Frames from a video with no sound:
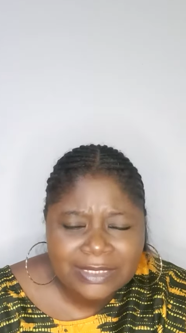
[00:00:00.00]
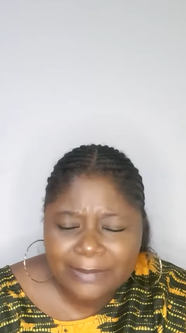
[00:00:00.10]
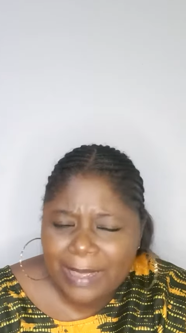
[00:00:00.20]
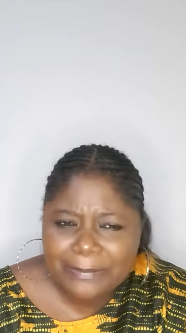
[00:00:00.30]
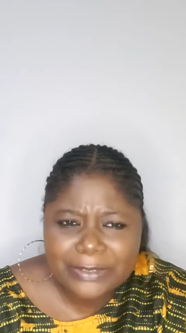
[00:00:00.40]
The
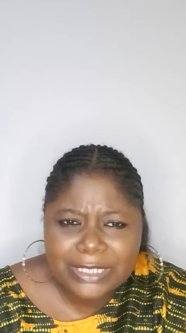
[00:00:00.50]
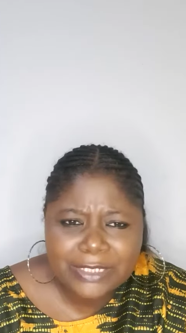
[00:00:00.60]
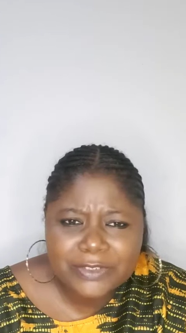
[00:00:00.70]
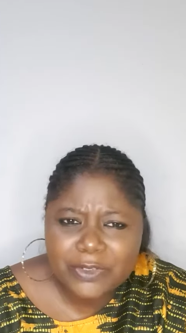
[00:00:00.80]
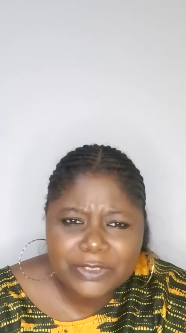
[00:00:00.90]
Bible
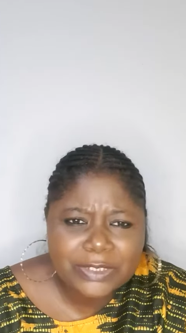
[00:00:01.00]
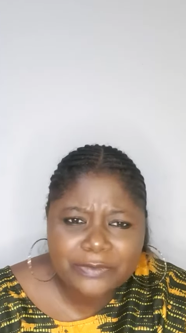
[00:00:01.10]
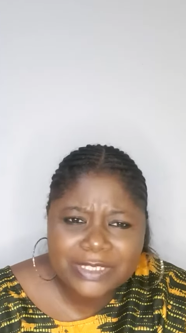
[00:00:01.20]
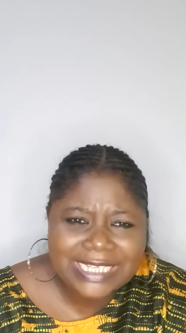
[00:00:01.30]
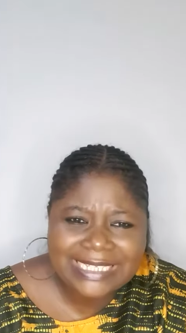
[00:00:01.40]
tells us there
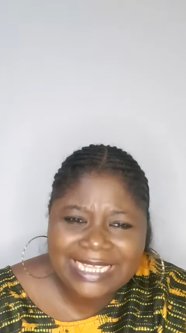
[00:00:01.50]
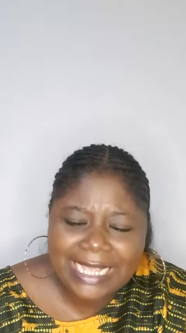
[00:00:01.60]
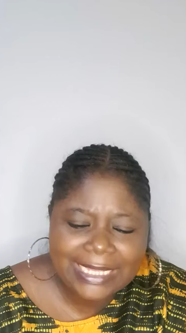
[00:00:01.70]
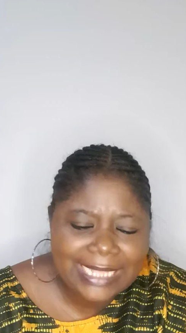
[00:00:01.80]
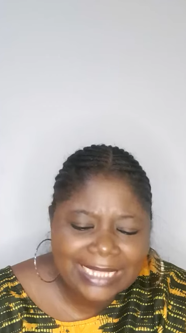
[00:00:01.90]
was a
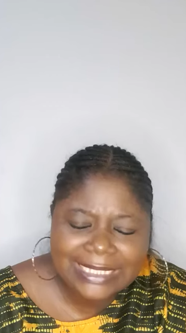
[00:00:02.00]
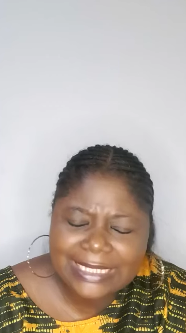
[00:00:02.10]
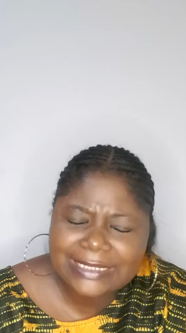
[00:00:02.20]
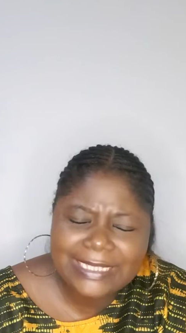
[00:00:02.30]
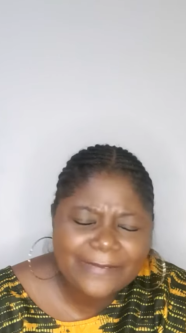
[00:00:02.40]
day that
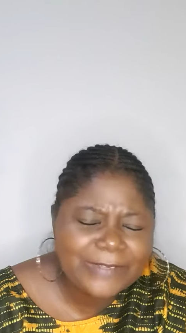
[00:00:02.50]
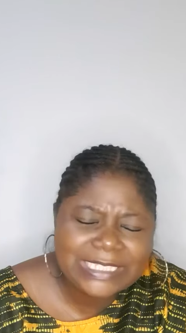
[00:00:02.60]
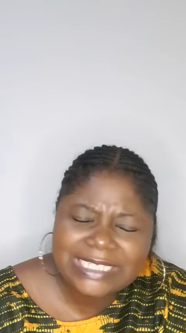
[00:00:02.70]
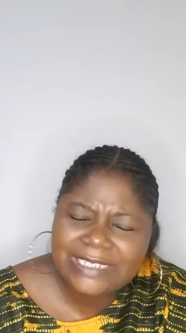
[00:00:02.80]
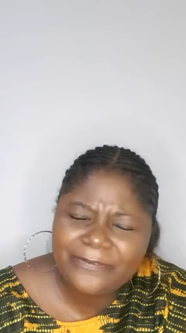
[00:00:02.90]
King David
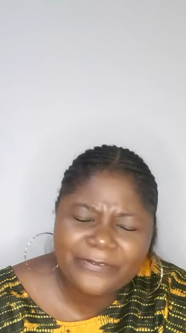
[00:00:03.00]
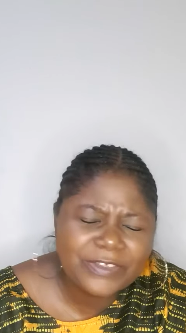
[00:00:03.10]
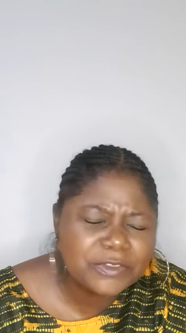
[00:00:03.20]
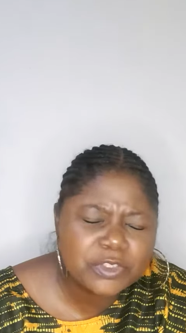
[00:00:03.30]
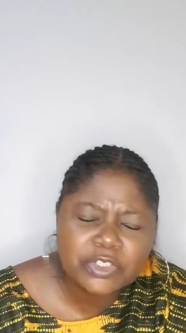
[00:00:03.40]
didn't
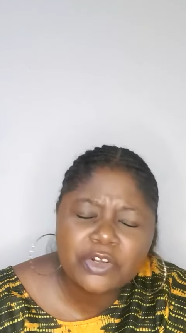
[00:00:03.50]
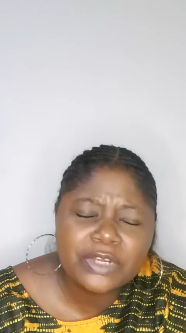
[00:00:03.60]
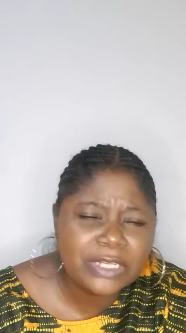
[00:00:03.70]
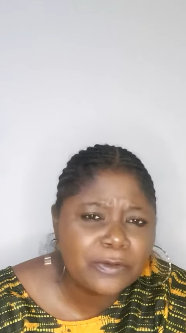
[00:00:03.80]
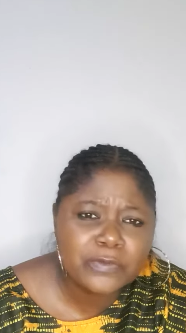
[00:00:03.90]
feel
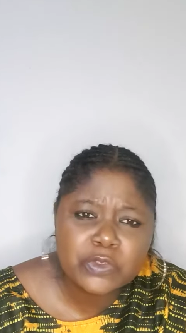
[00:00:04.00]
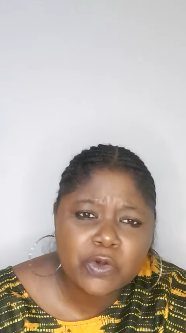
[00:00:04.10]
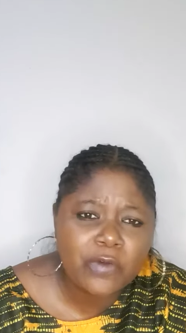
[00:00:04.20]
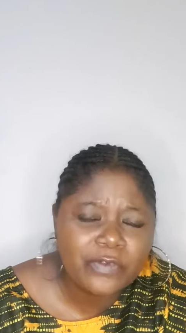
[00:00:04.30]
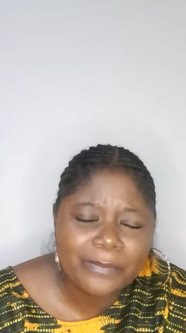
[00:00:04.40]
strong enough to
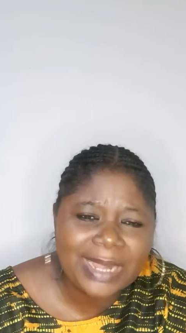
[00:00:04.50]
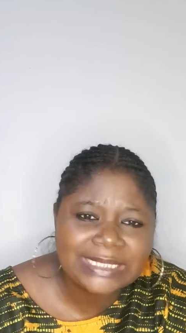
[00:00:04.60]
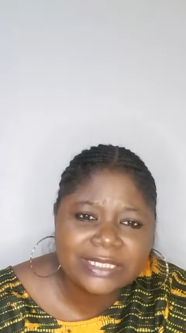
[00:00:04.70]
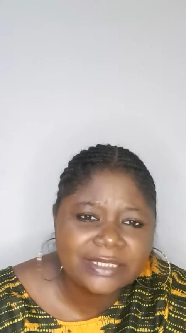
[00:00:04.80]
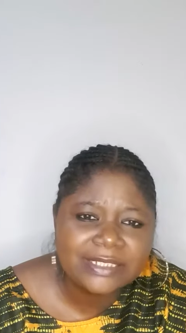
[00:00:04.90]
go for
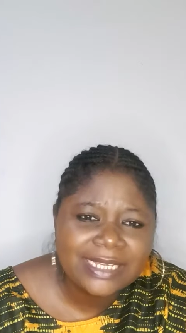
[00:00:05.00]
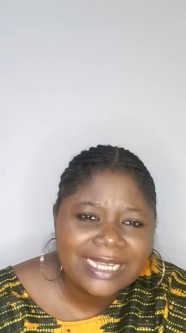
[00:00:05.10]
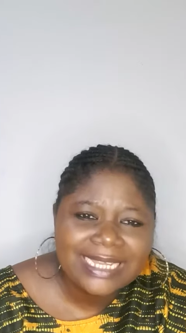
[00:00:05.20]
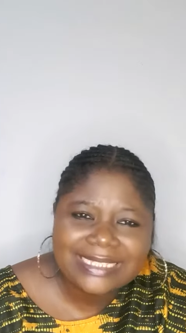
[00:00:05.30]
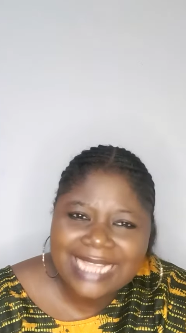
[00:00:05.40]
battle.
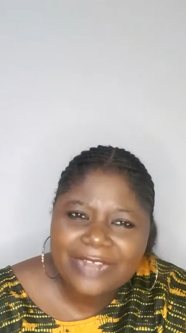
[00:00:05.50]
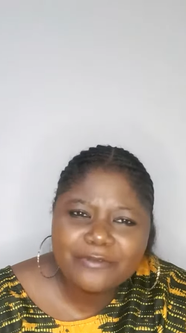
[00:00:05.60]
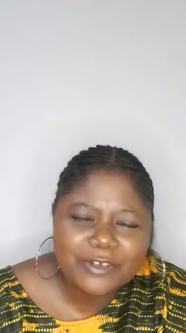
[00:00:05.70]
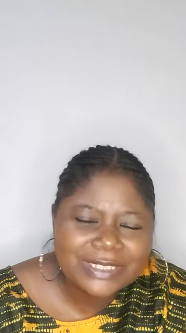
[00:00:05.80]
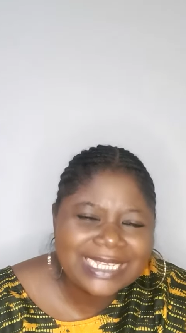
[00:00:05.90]
That
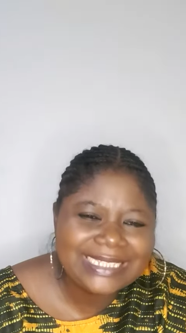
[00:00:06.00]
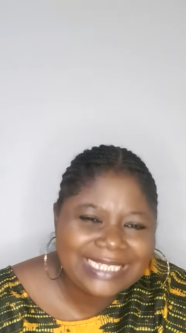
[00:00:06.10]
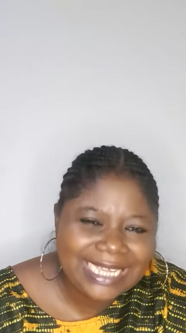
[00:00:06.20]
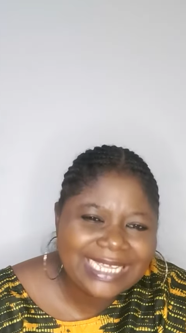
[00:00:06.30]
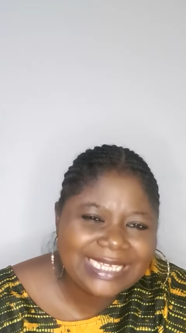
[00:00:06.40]
was the
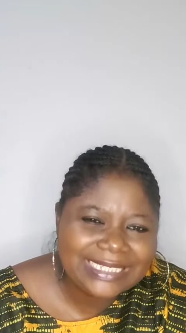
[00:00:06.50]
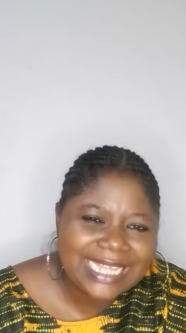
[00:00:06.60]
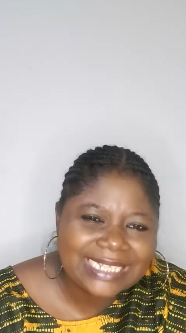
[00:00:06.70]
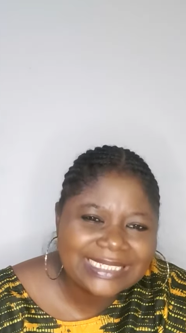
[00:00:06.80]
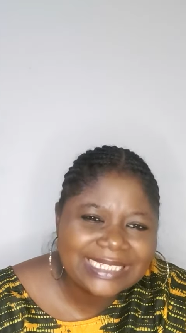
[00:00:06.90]
day
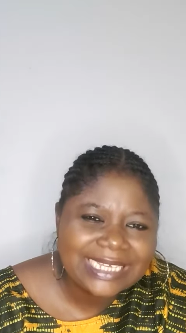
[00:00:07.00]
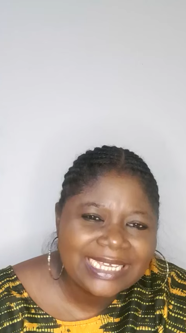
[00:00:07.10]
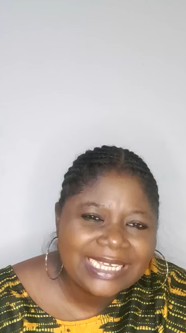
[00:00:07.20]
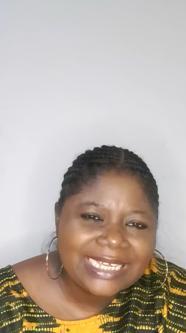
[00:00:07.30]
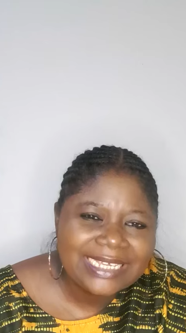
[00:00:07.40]
that
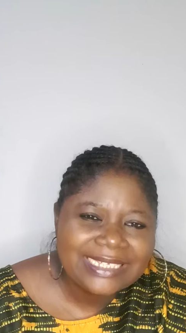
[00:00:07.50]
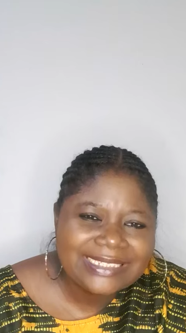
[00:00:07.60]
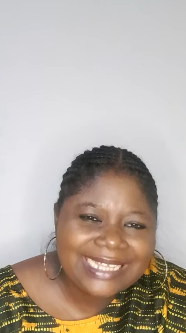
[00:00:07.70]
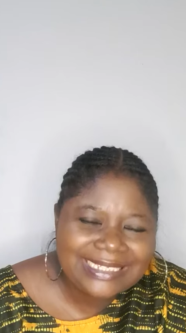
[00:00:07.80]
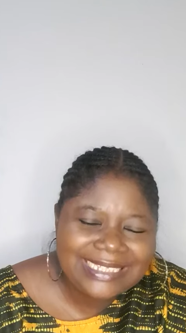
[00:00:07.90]

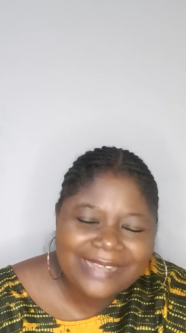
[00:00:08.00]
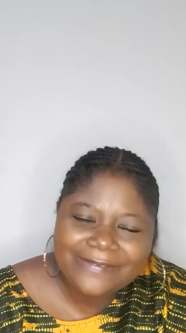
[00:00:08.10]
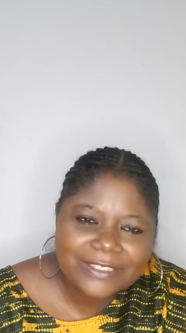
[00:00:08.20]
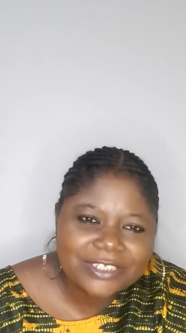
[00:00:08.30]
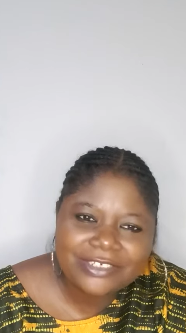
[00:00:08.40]
the
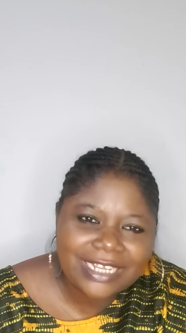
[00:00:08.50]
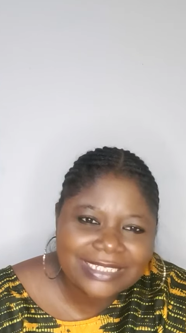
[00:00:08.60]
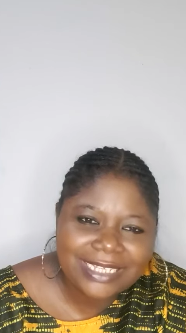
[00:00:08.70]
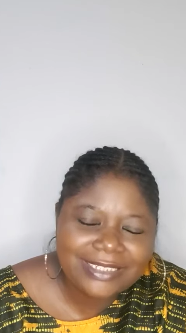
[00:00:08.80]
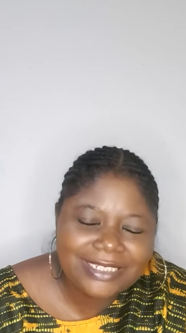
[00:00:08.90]
devil
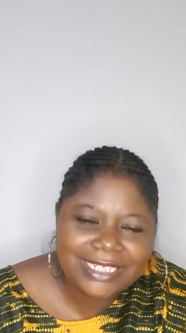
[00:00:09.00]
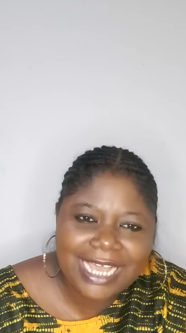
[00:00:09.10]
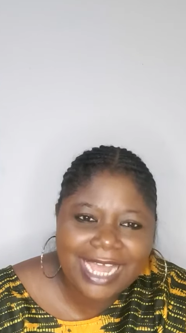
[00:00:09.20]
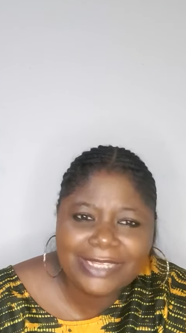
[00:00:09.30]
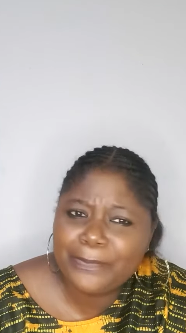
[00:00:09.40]

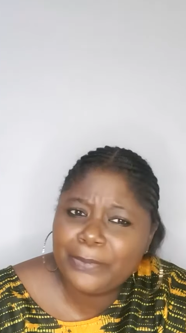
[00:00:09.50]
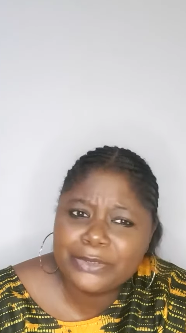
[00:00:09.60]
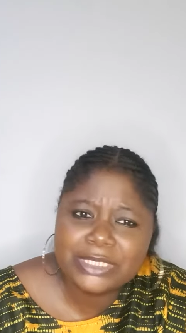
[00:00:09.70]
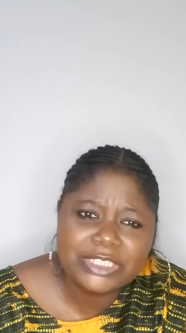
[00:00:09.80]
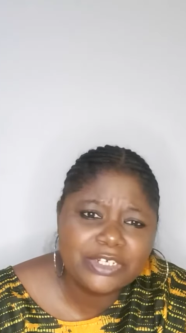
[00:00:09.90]
strategically
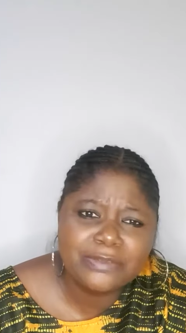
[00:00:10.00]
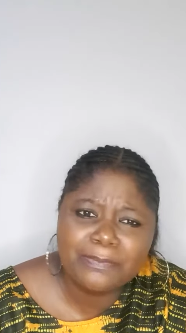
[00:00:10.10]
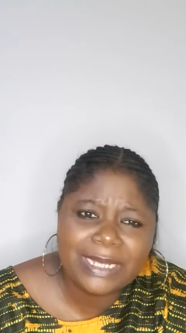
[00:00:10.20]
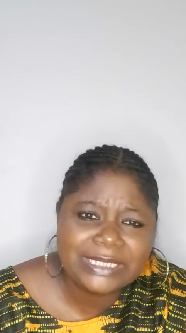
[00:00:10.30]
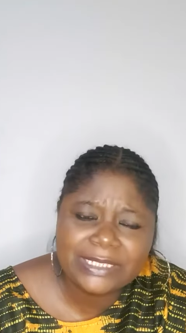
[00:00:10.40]
positioned
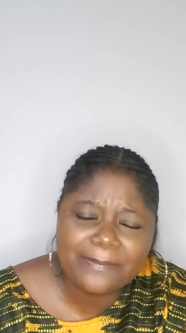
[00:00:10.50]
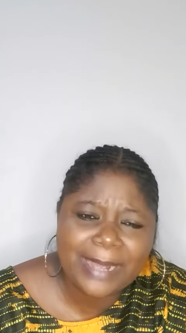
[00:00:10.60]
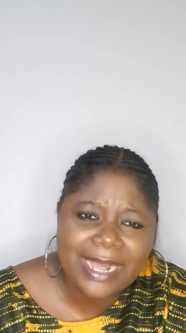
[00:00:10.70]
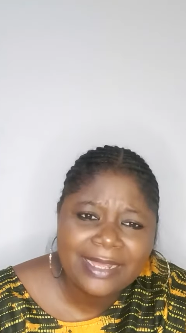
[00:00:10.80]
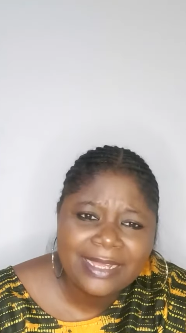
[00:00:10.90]
Bathsheba.